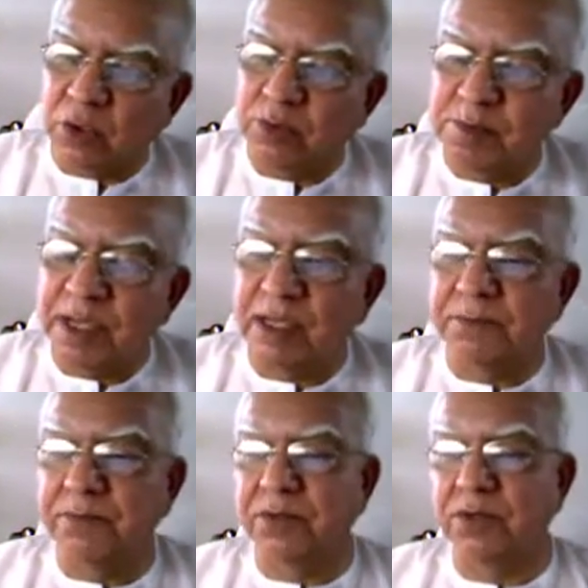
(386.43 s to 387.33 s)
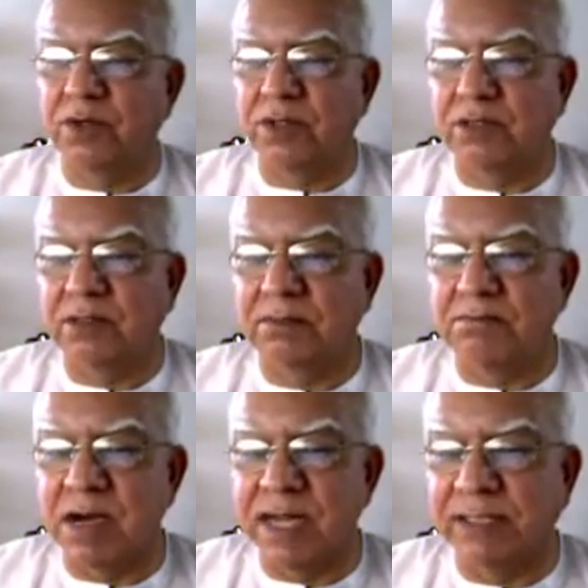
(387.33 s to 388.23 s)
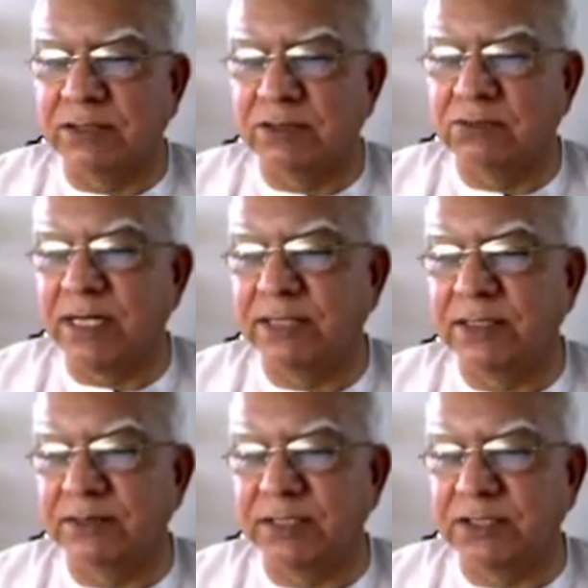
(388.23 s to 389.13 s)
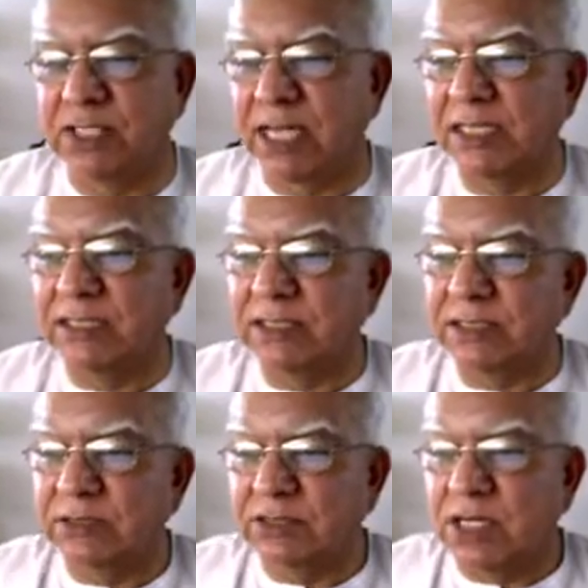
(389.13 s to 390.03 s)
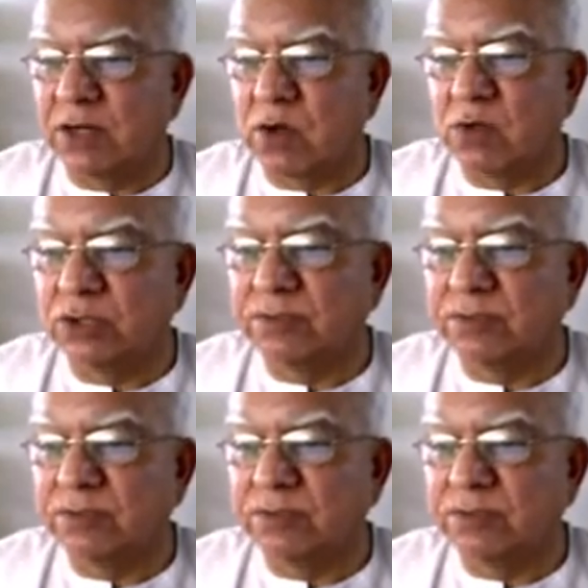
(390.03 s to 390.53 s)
Don't make up your mind right away telling the others are wrong,